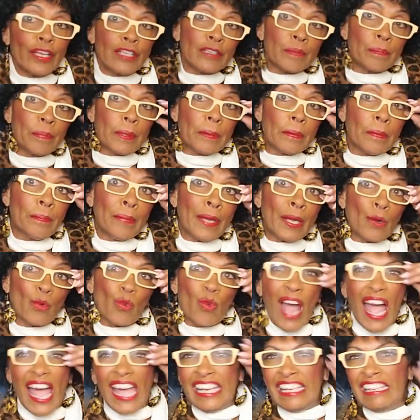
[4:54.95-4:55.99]
and people been
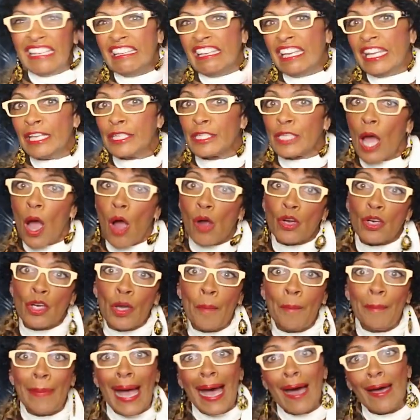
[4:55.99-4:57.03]
writing in talking
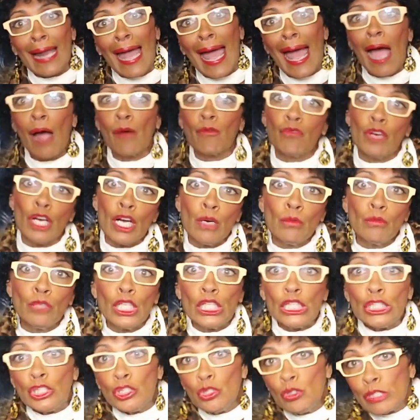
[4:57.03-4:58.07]
about how, where
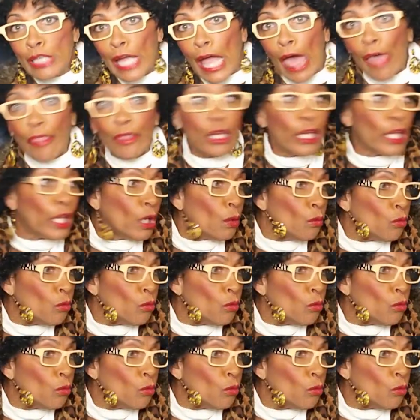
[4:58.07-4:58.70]
was you, Kathleen?